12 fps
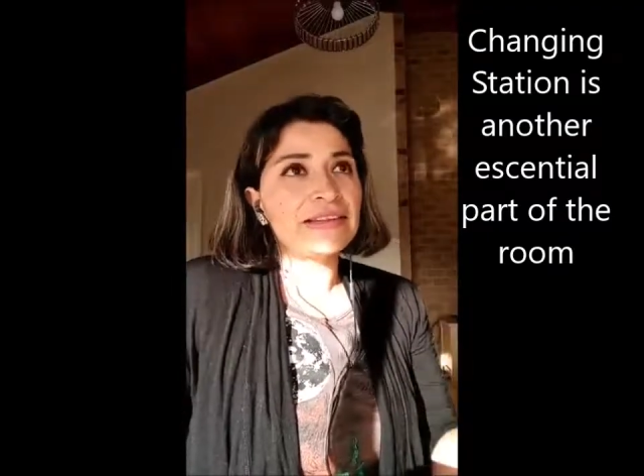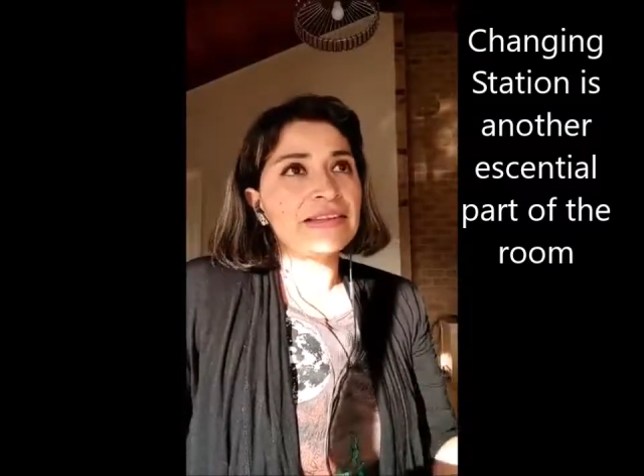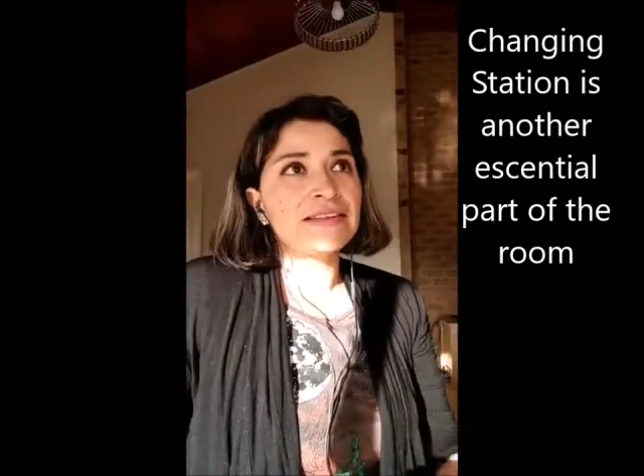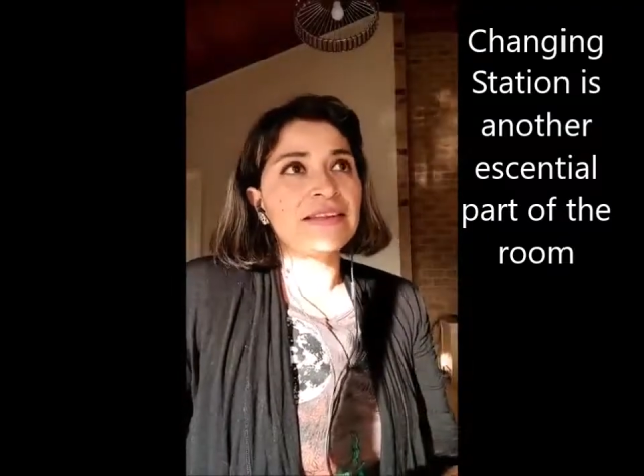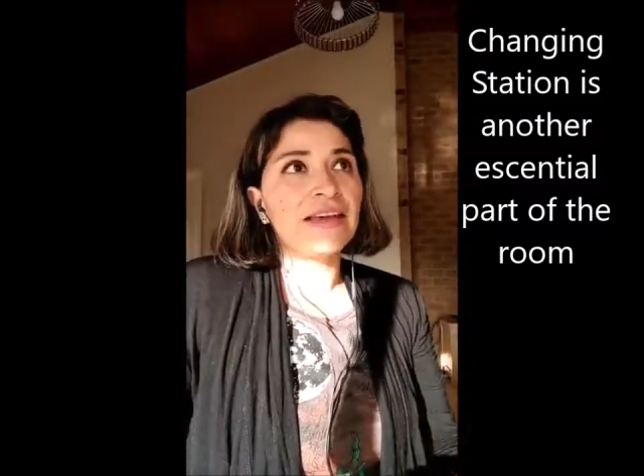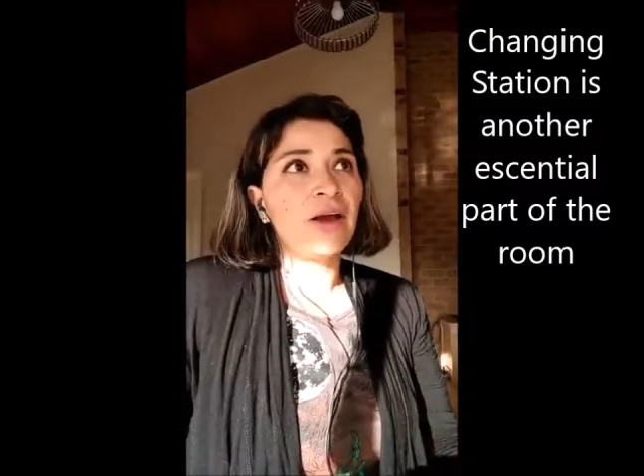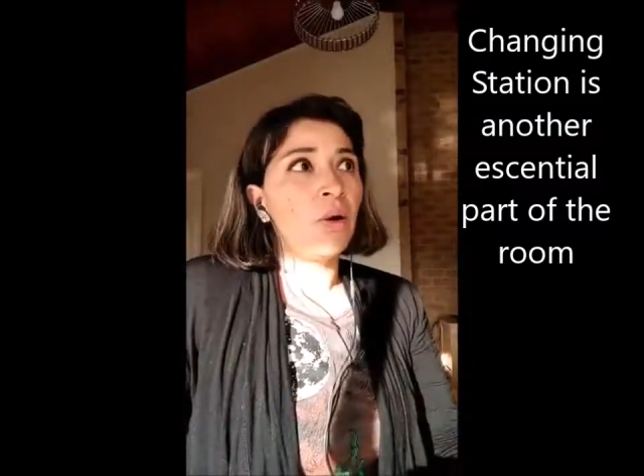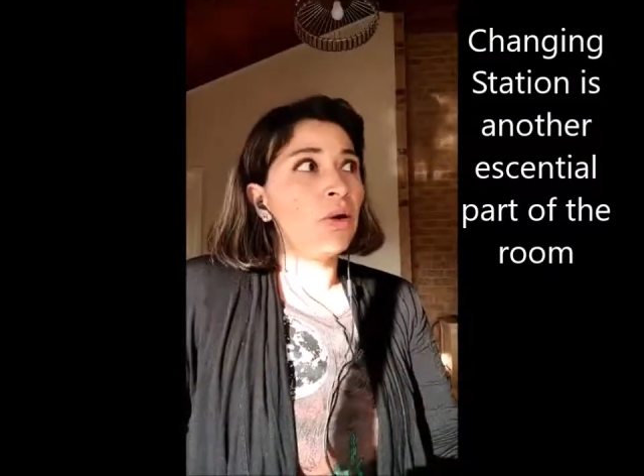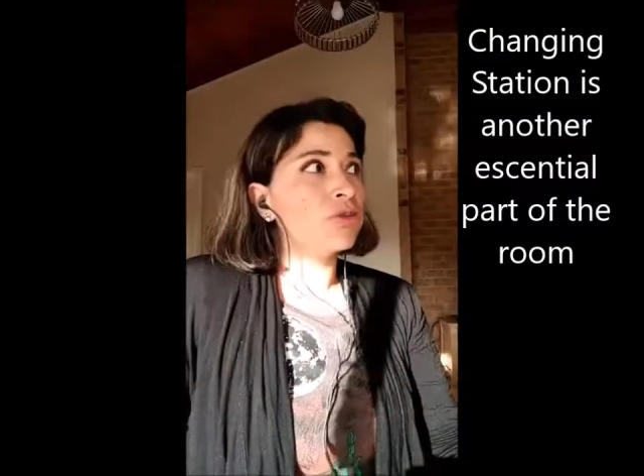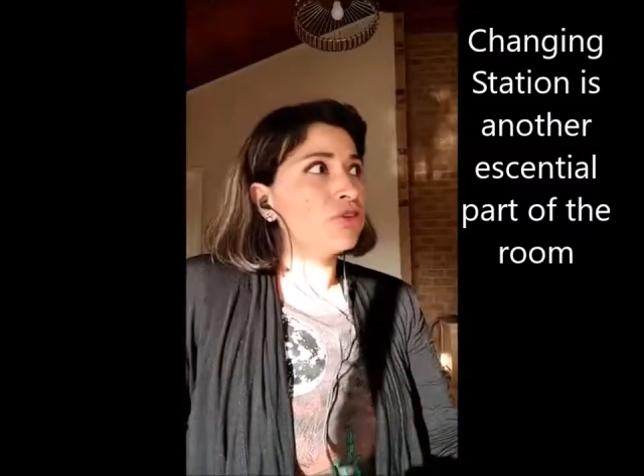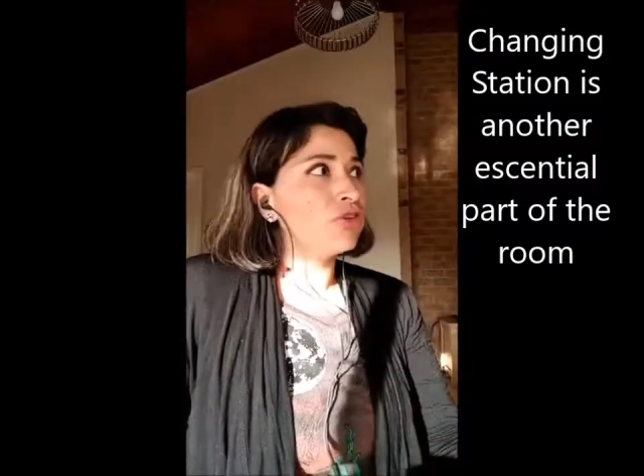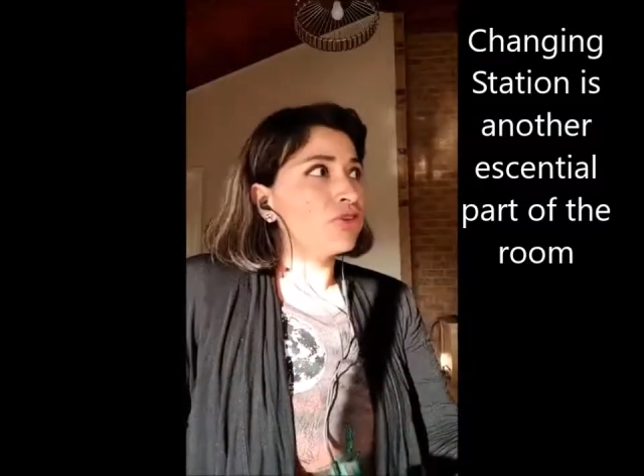She said, "Oh,
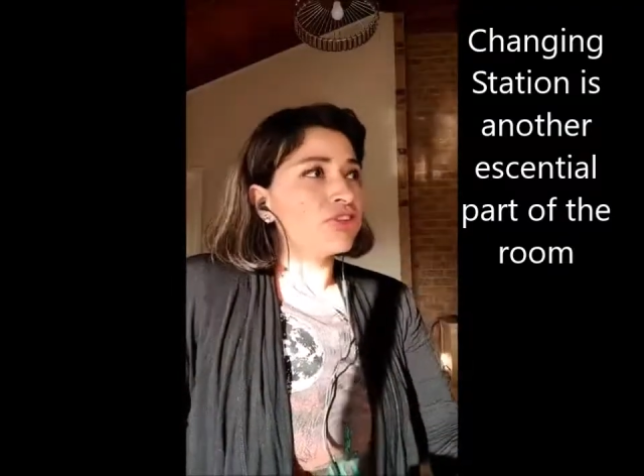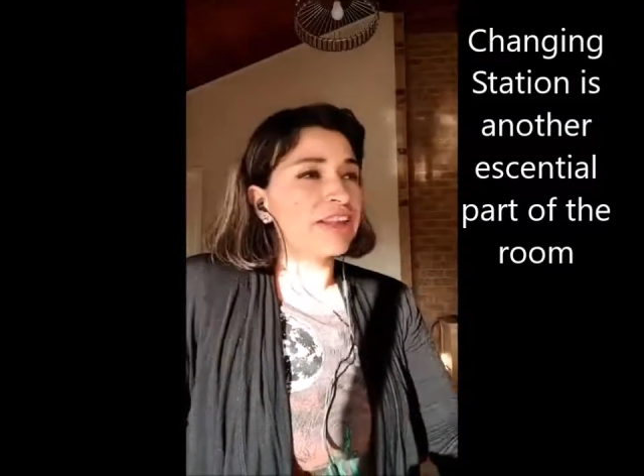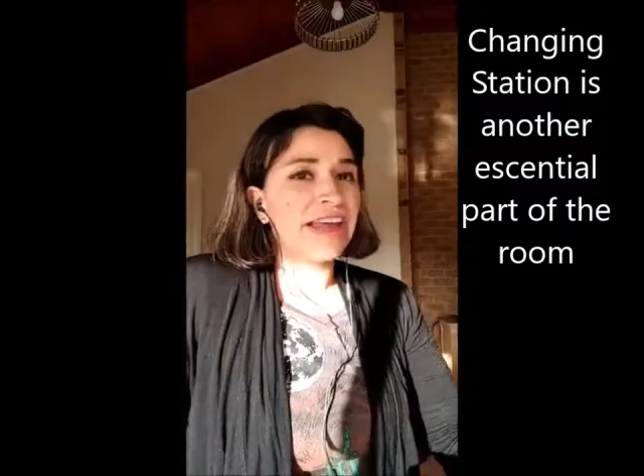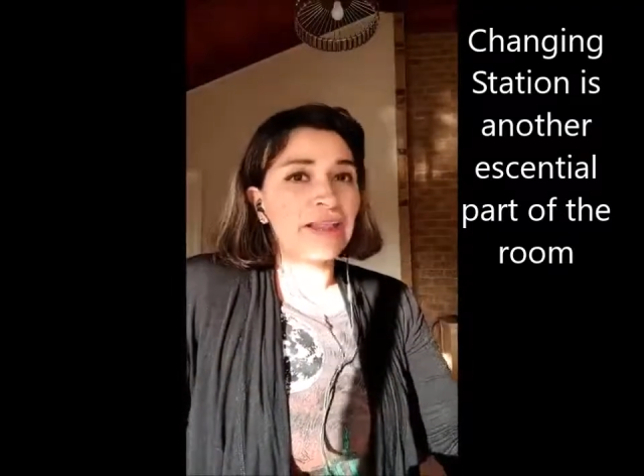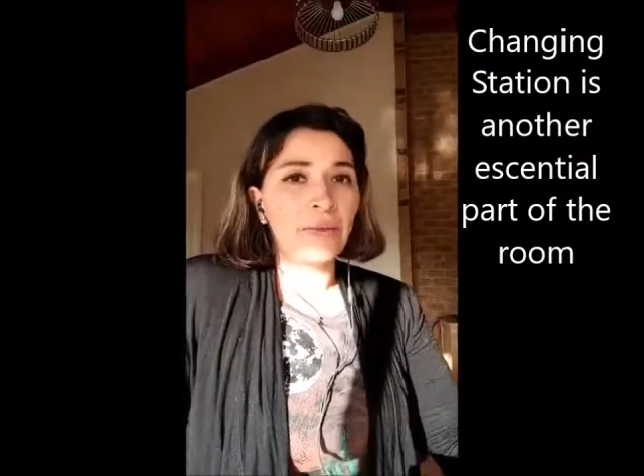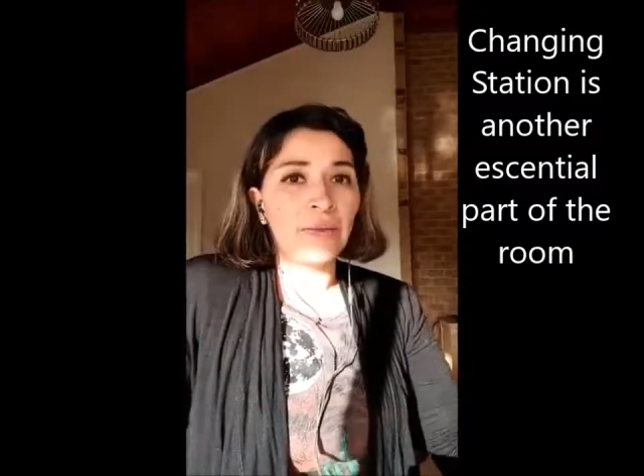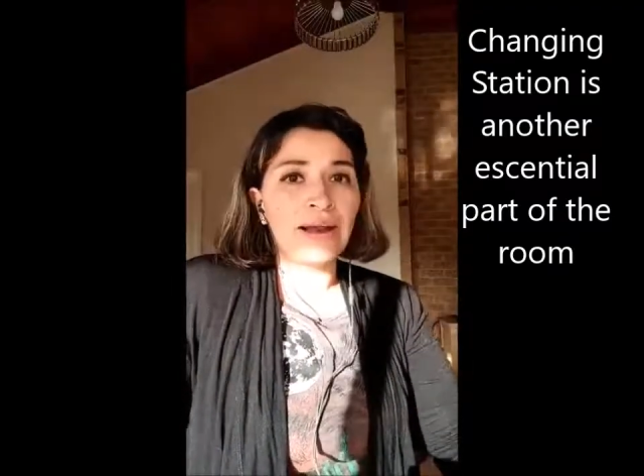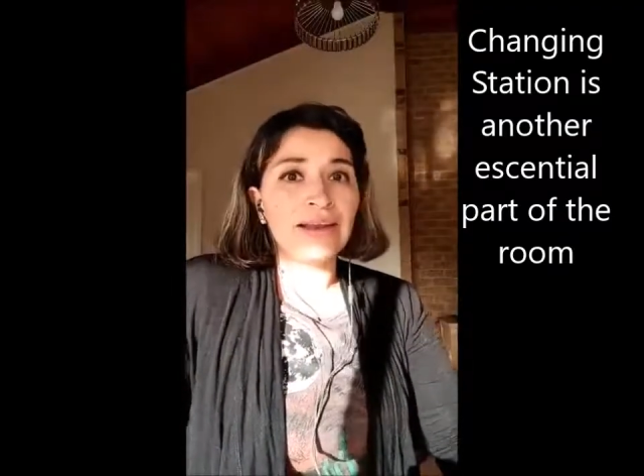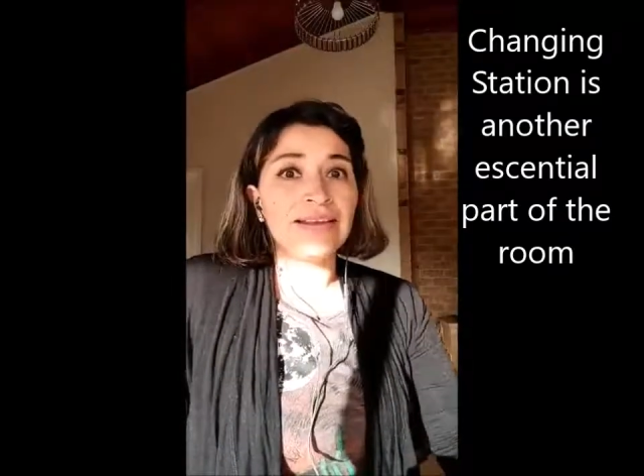just get one.